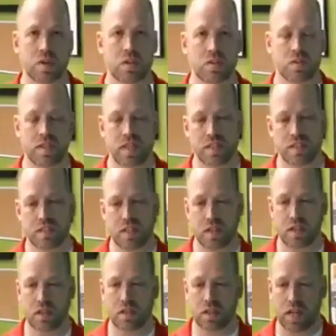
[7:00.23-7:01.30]
of those things
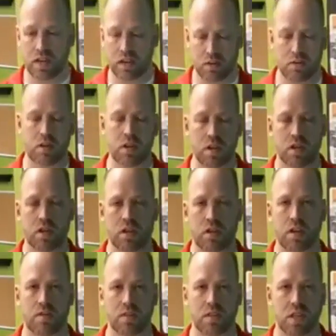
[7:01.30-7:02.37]
that kind of early on in the
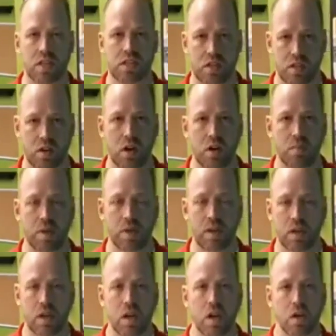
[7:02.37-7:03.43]
conversation, in our
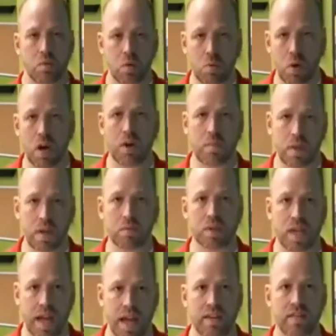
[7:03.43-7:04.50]
opinion, we want to be able
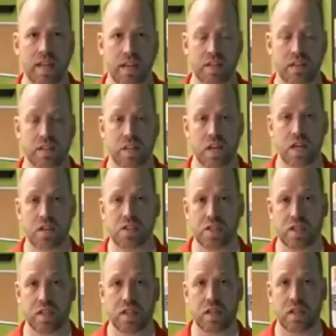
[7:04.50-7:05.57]
to have that
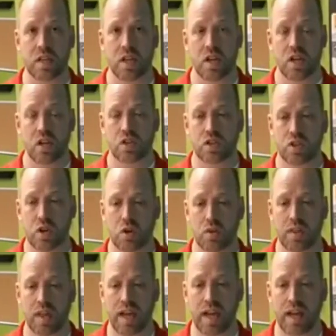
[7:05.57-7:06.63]
discussion so
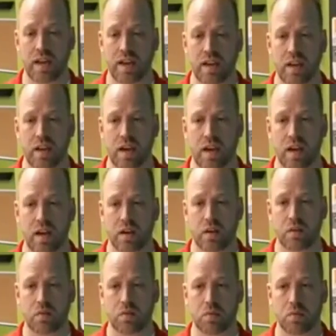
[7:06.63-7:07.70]
that
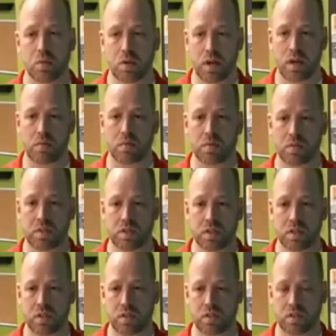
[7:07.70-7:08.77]
we're able
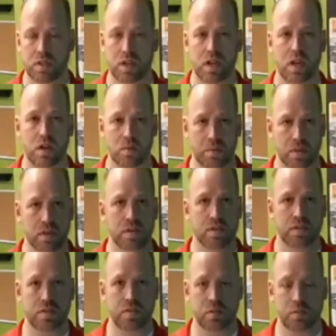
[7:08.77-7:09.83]
to help the
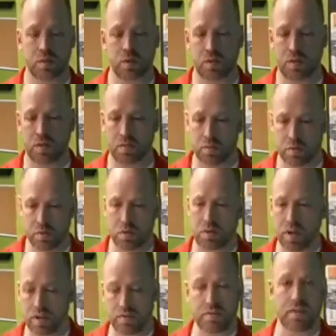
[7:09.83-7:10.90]
consumer through
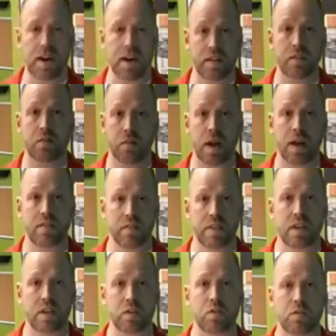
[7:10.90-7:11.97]
and find the right
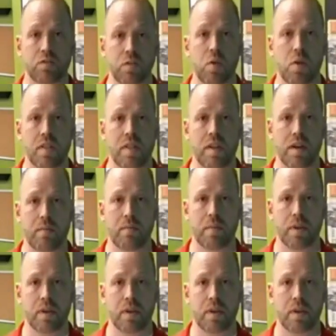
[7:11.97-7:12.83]
vehicle for them.